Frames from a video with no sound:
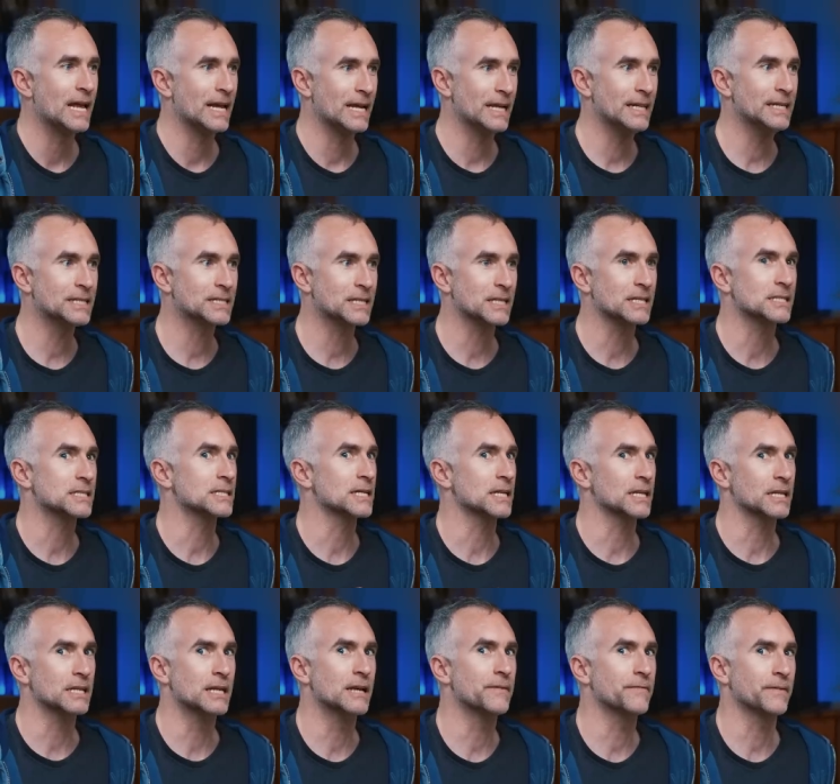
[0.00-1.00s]
It's a
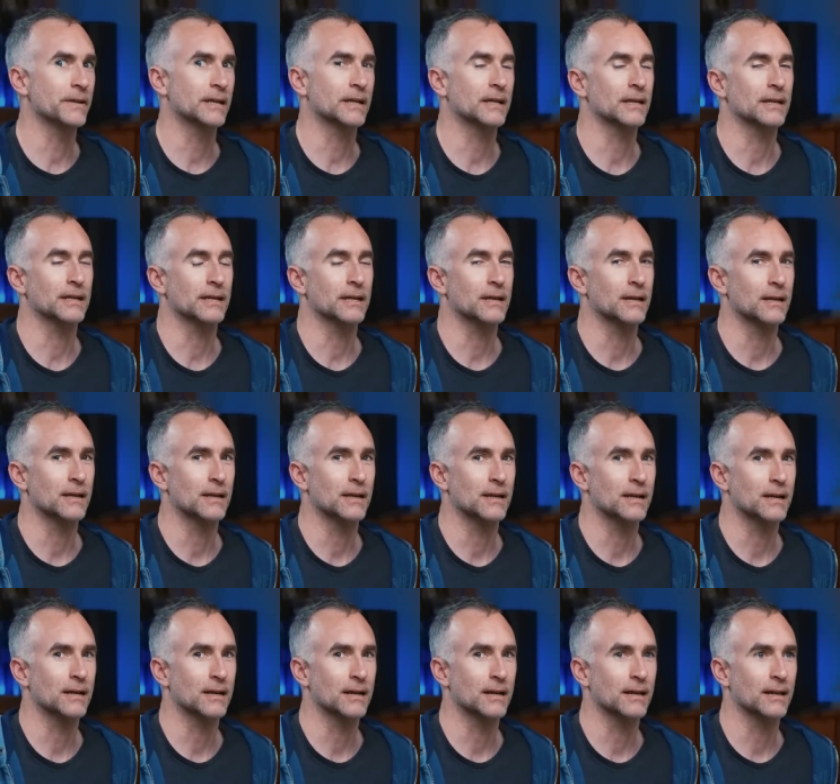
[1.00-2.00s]

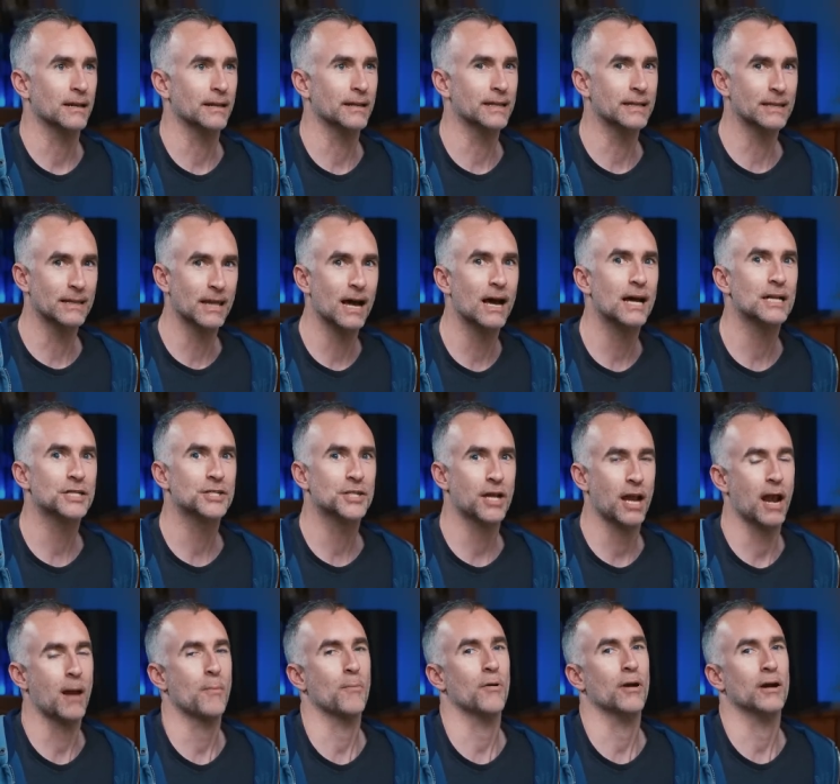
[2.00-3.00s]
significantly large
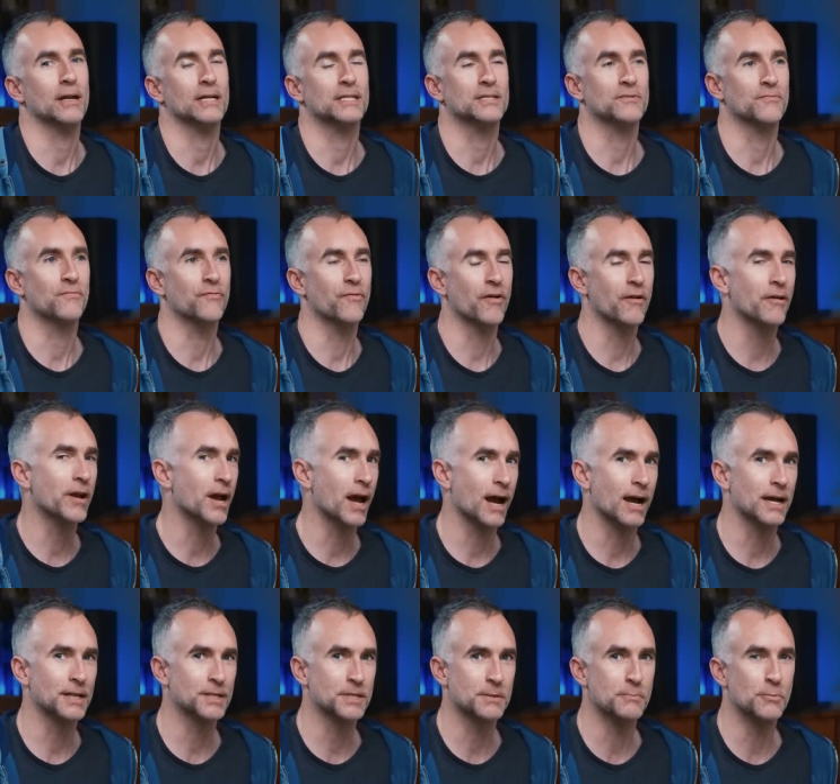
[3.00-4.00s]
camera. It's very
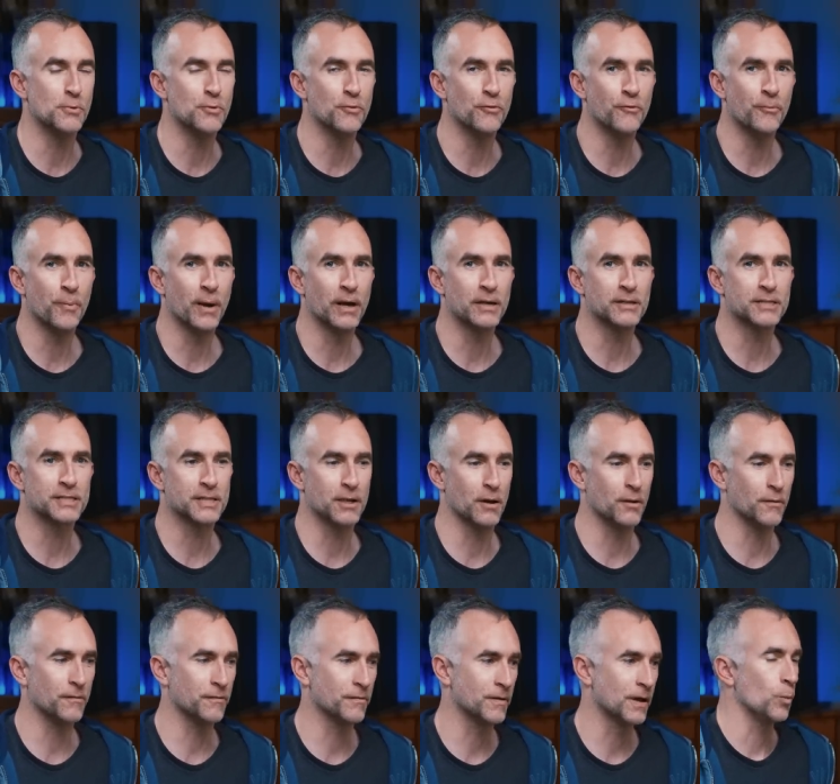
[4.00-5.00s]
hard to move by
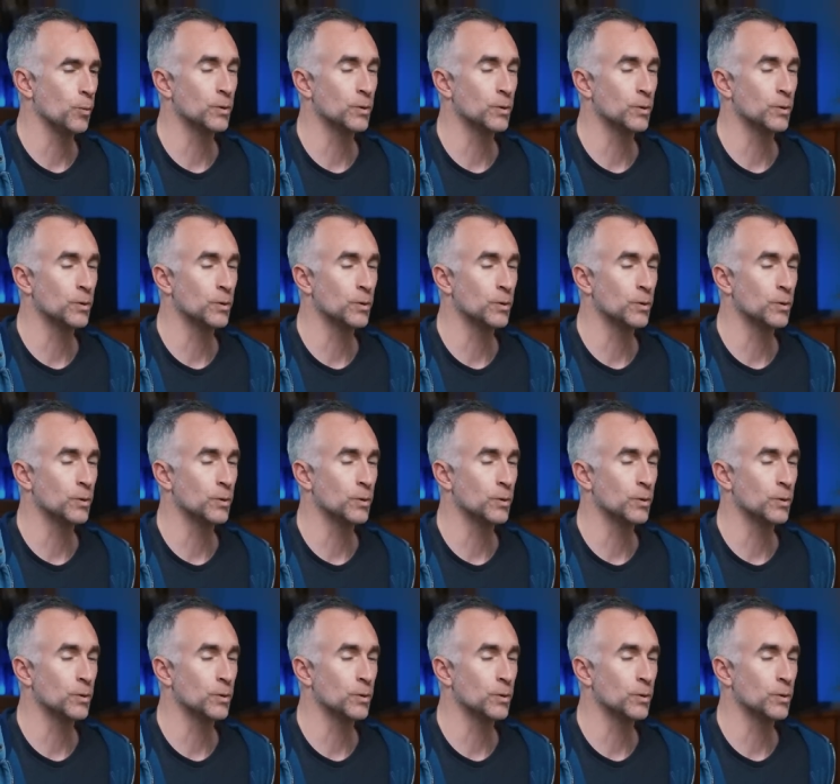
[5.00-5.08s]
yourself.